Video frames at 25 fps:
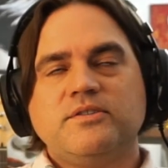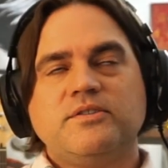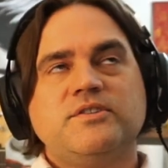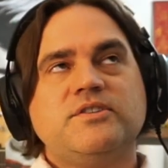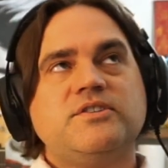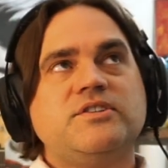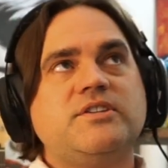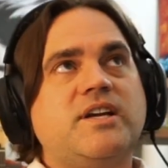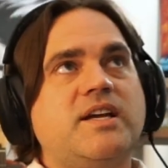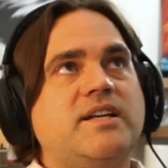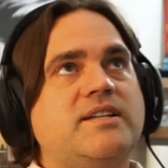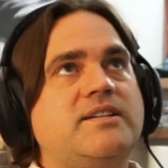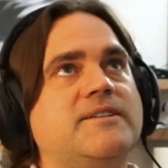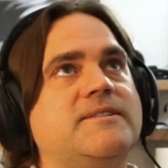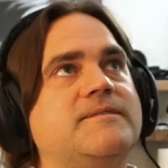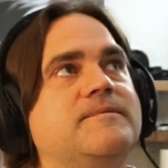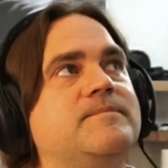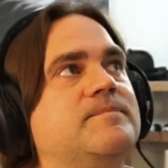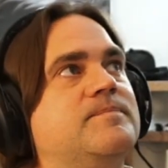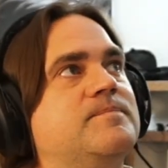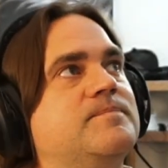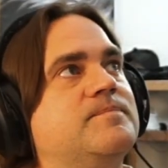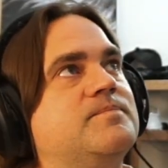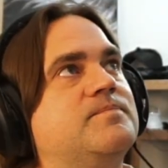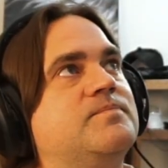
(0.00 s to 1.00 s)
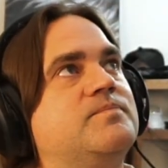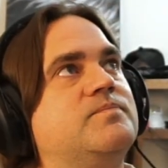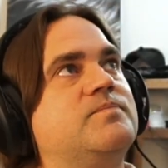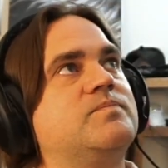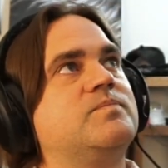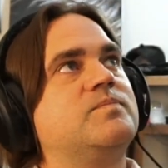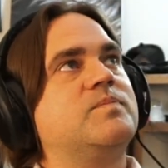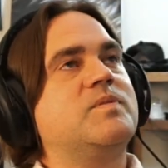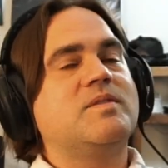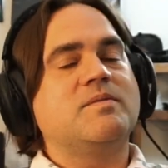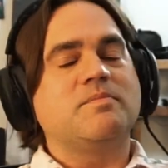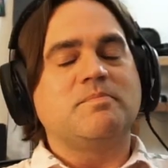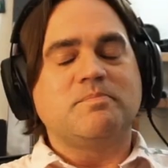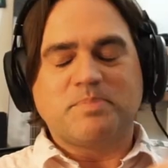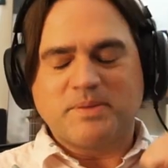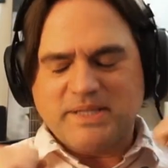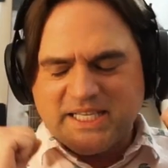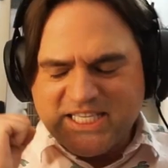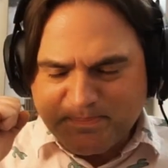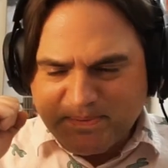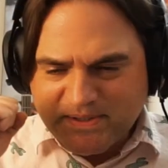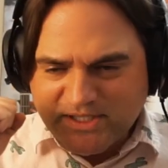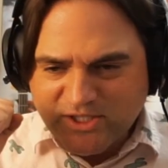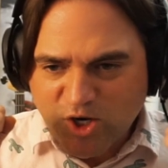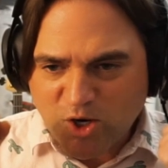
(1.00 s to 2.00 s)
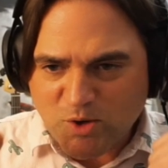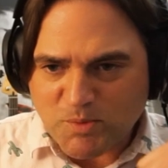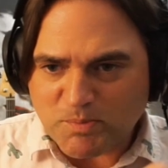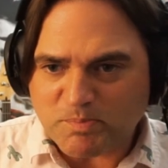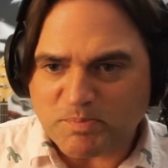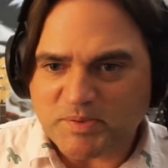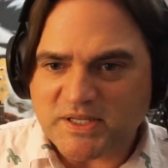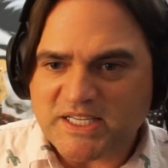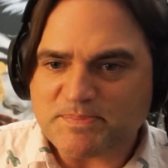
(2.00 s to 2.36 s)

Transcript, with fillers: Shit. Please be dope.